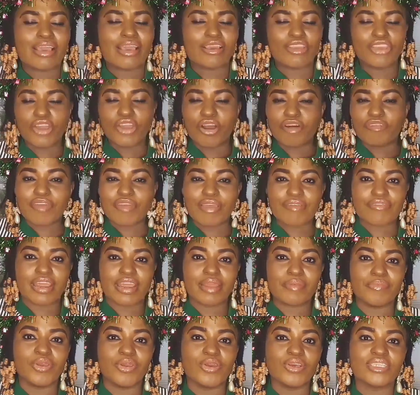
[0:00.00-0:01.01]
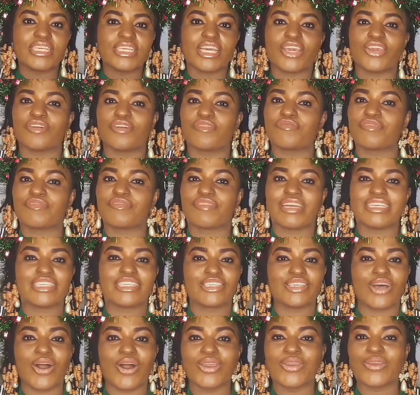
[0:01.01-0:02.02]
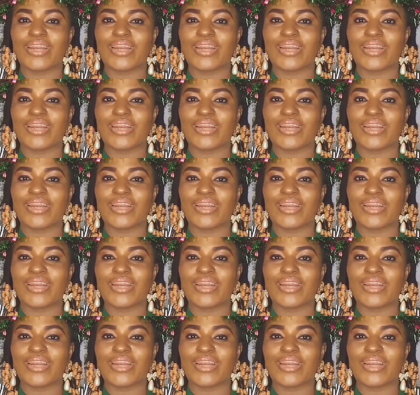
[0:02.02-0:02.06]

your favorite music, your favorite song you